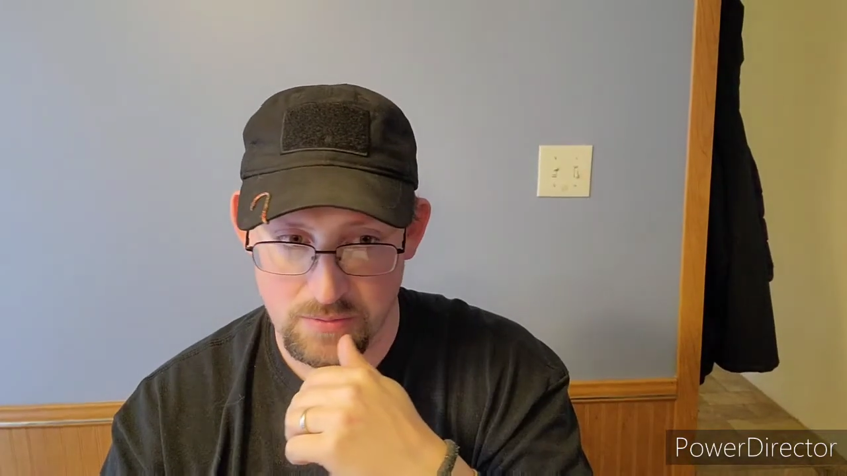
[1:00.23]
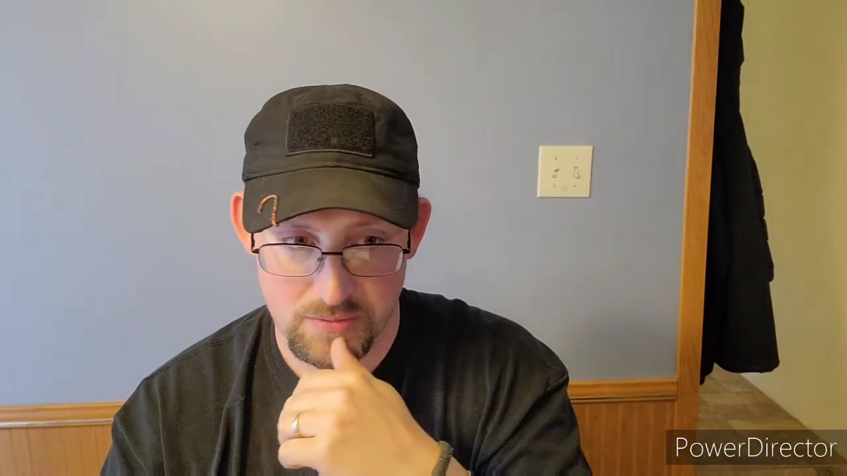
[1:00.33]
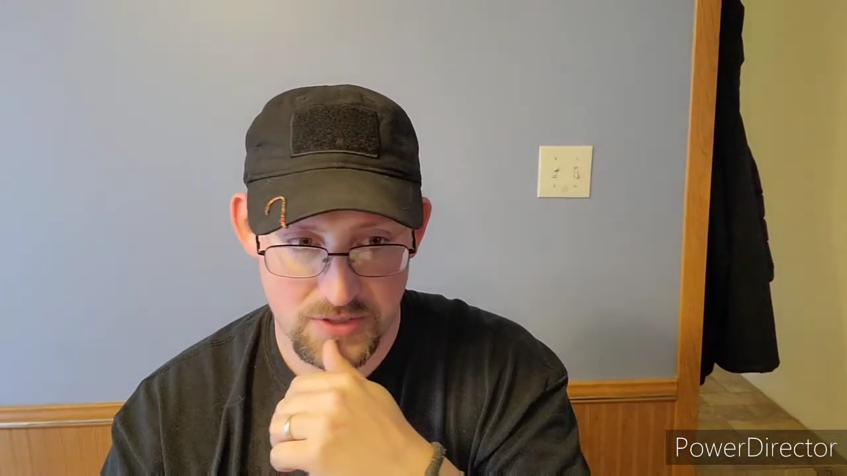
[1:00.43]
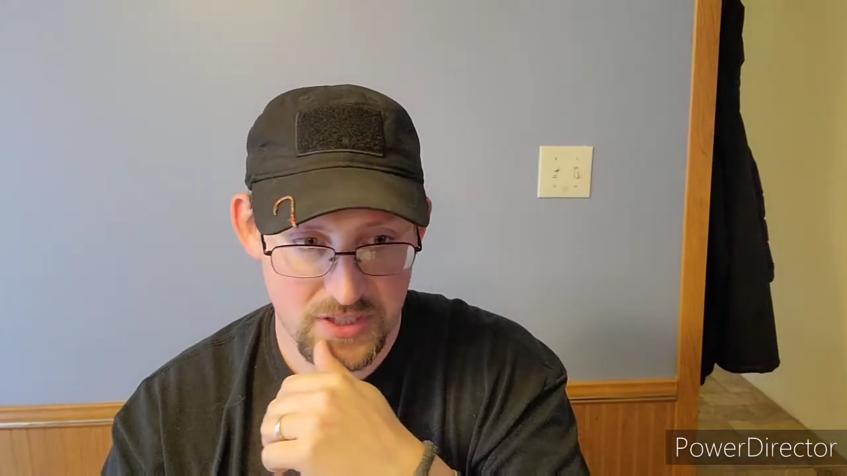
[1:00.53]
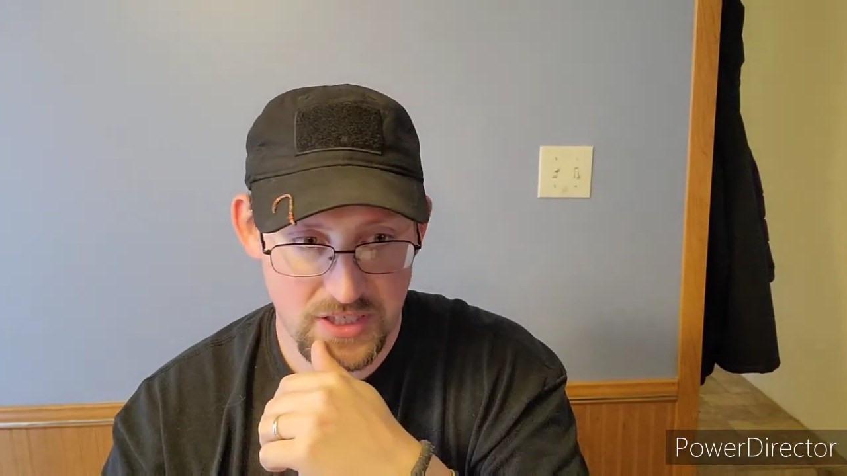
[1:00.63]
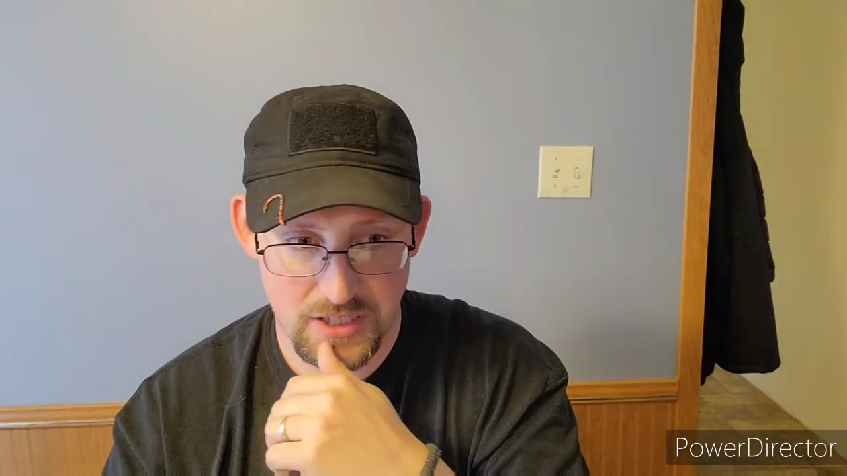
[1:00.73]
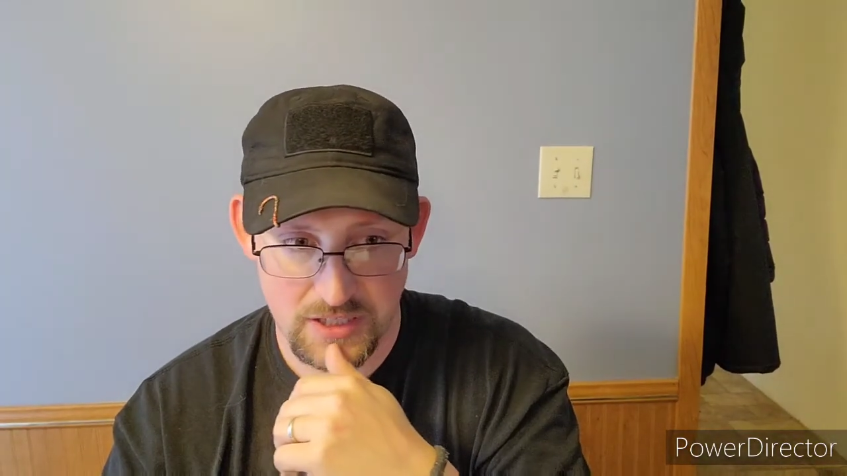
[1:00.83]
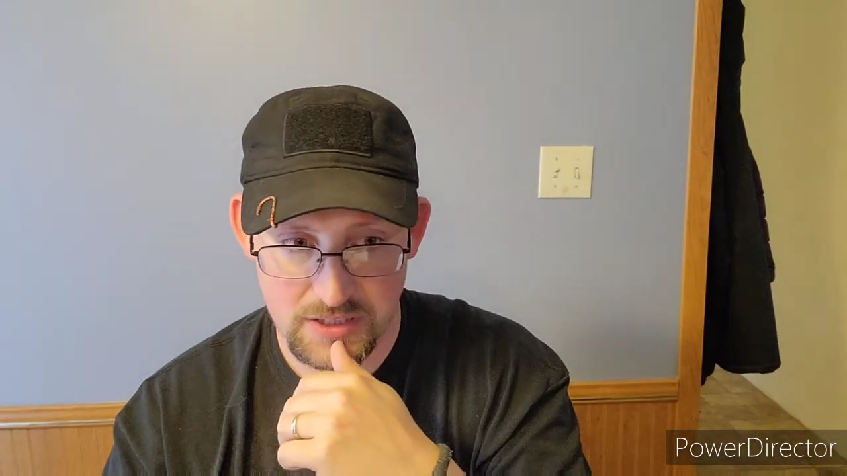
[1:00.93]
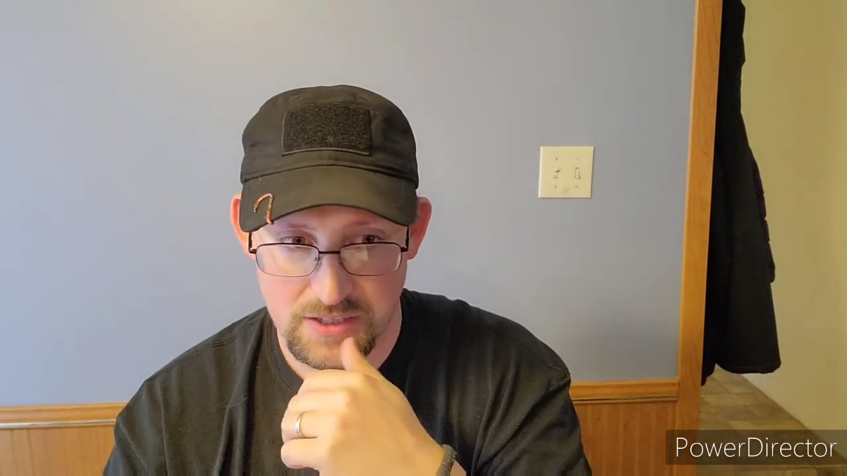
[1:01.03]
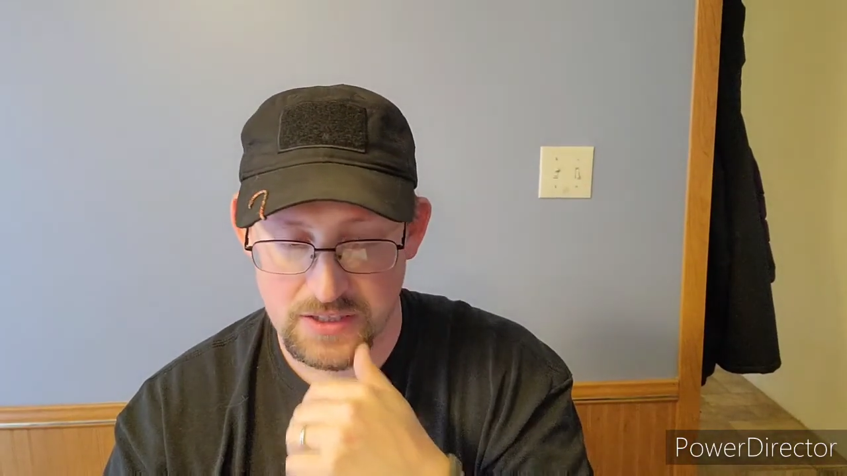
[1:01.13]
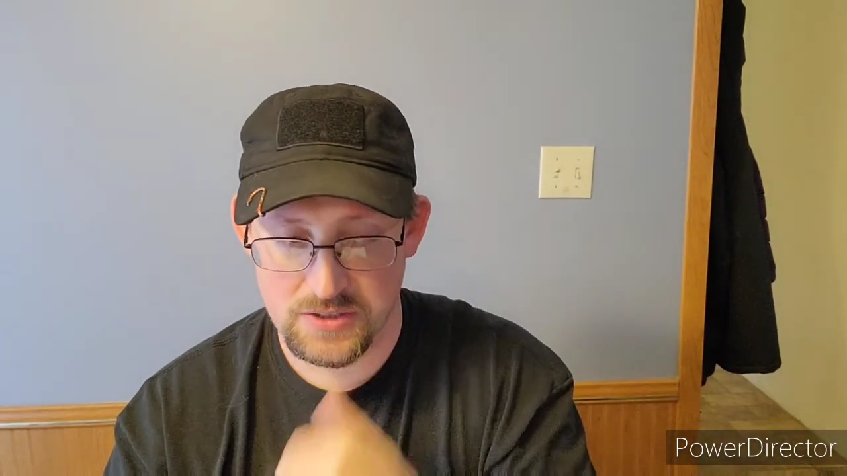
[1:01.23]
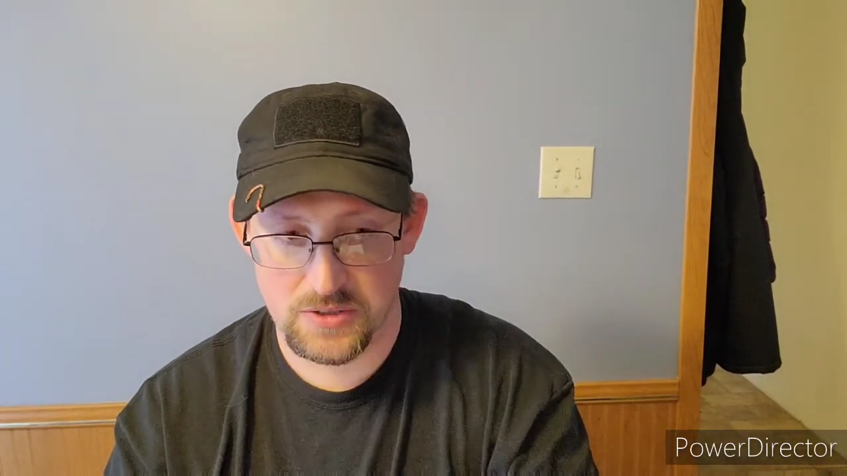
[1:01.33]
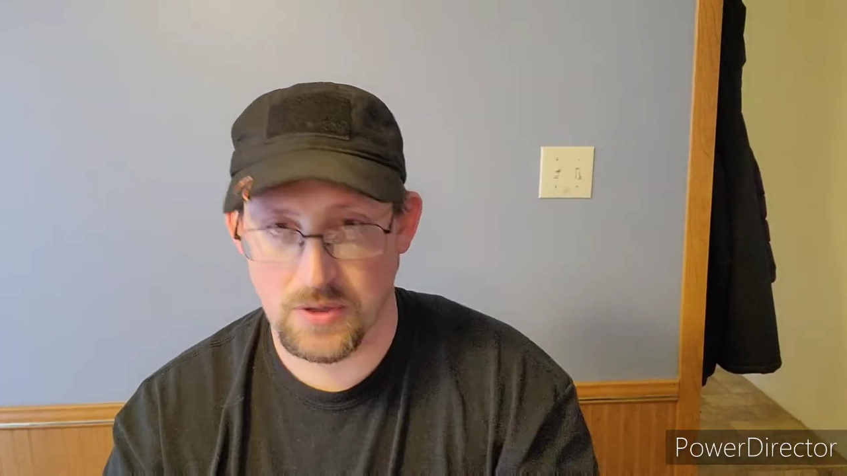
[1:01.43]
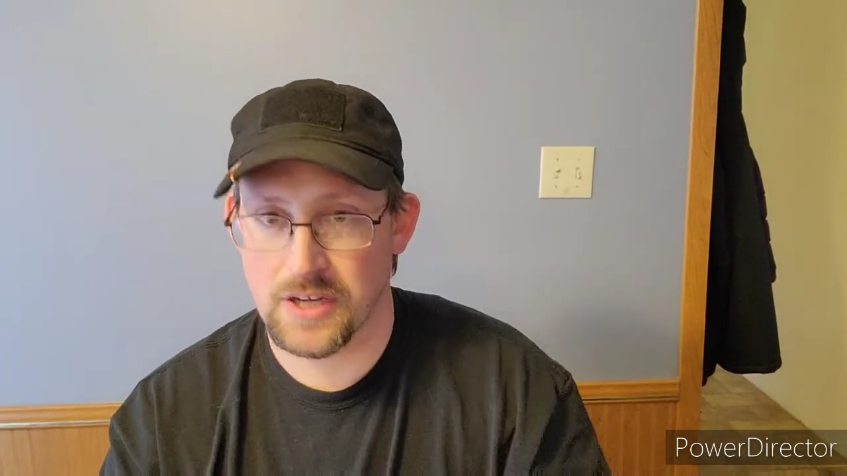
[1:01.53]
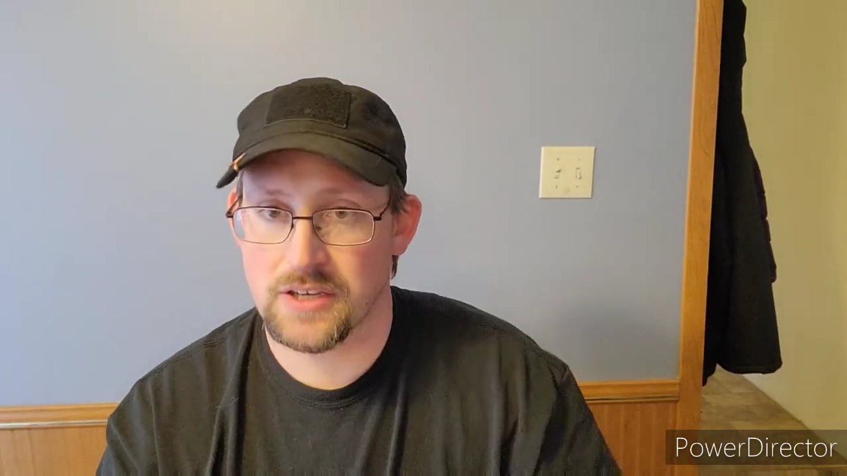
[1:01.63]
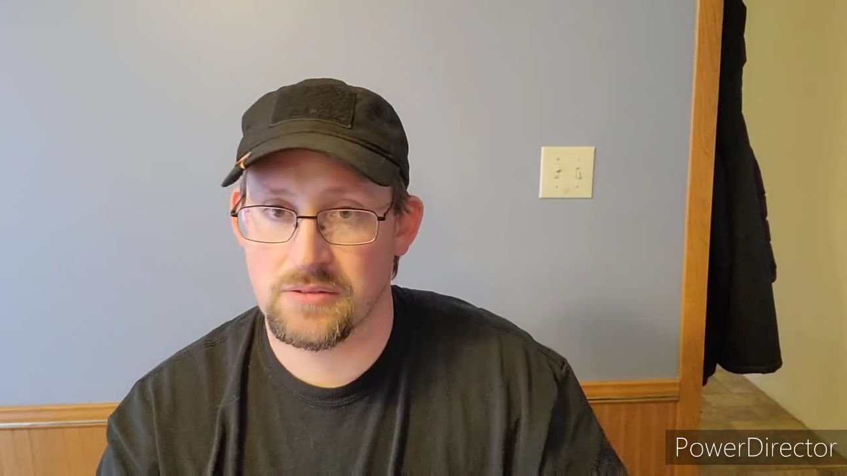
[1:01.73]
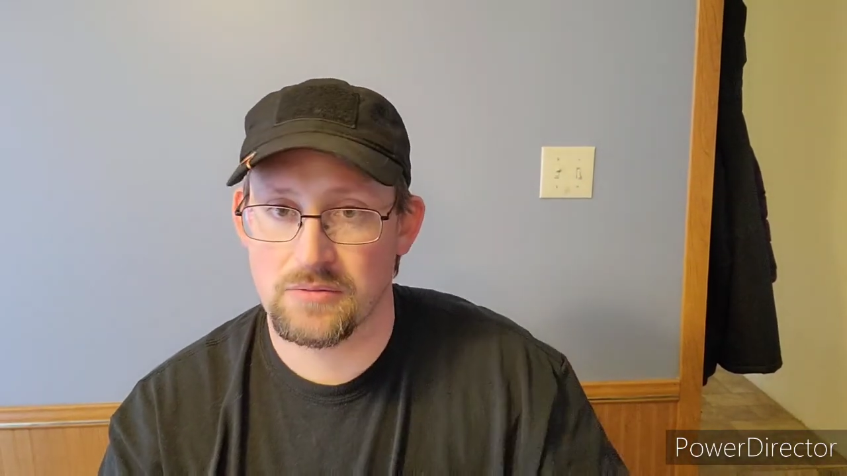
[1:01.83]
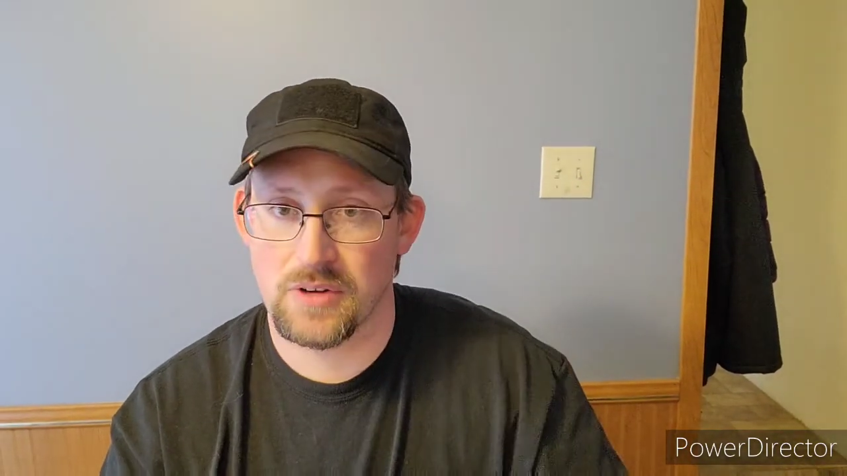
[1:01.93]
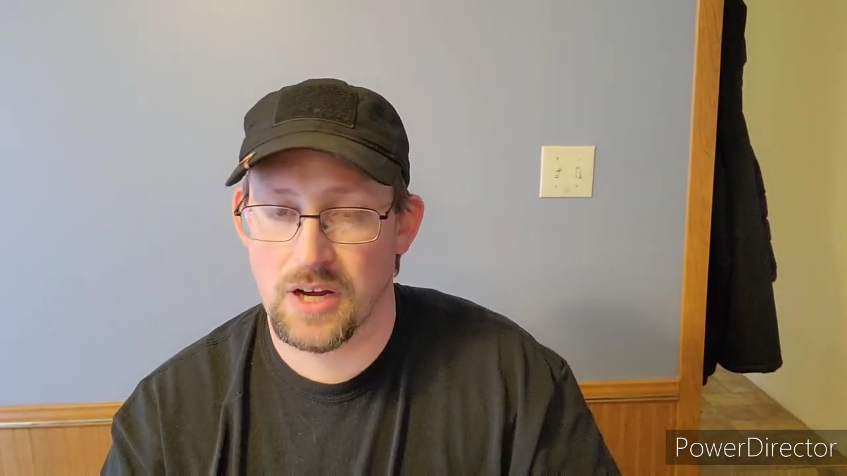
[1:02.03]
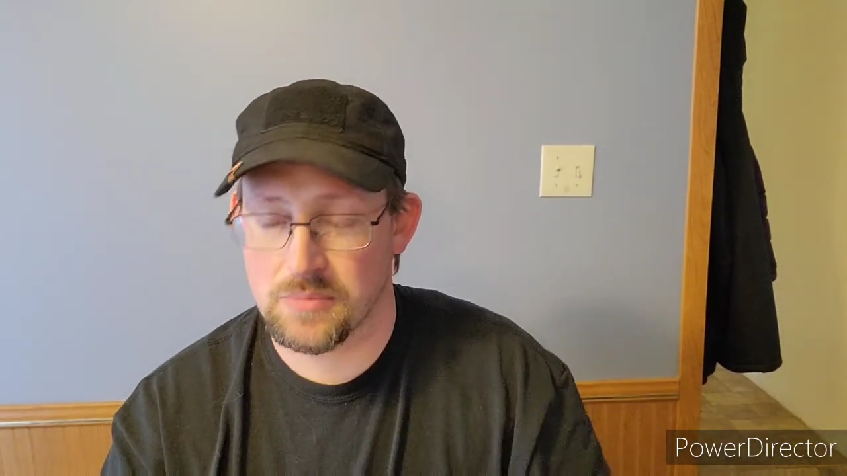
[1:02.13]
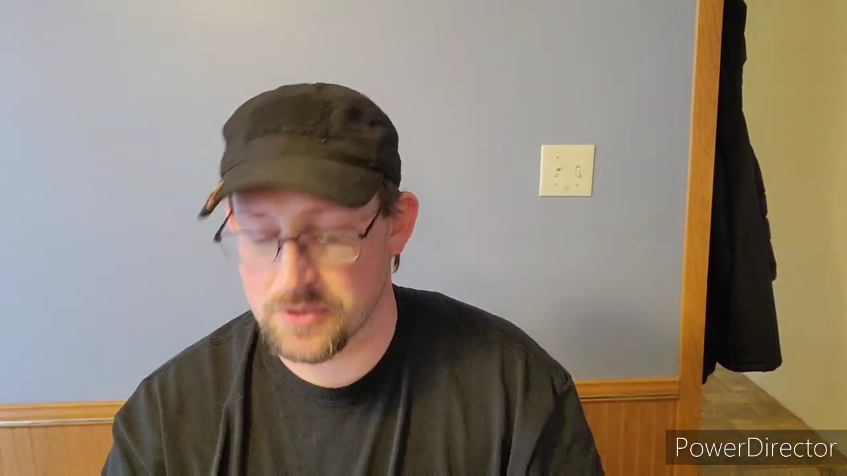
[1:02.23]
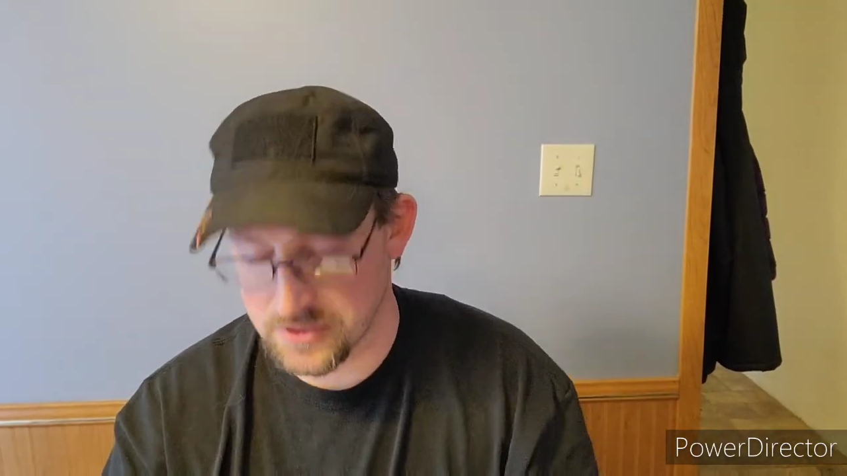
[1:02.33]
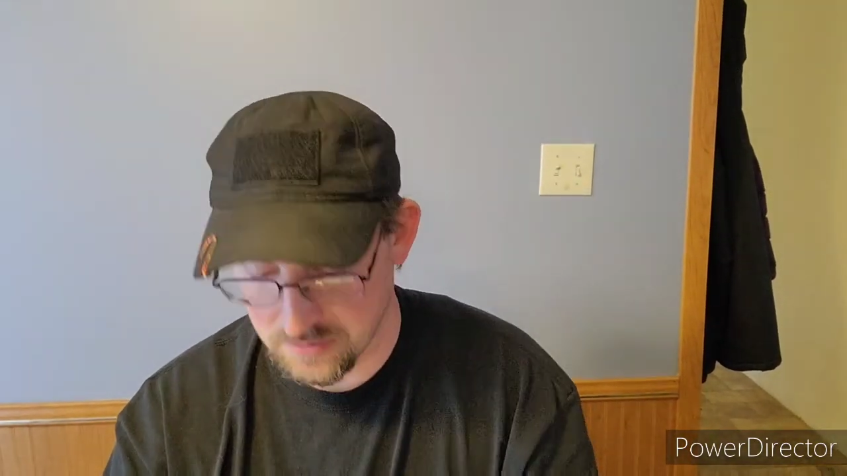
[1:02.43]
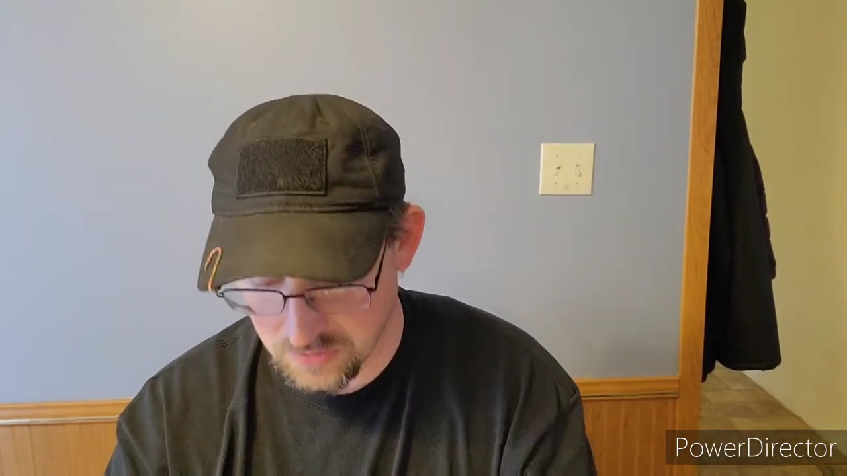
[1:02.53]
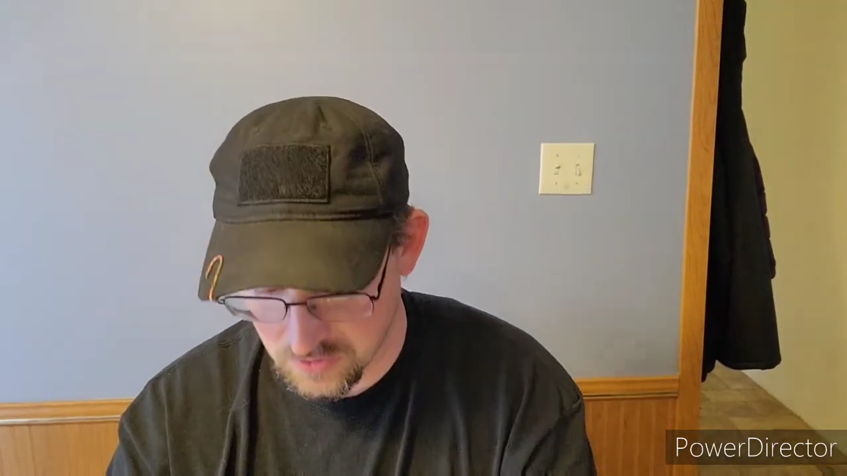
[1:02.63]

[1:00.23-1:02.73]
seat in there so I can operate the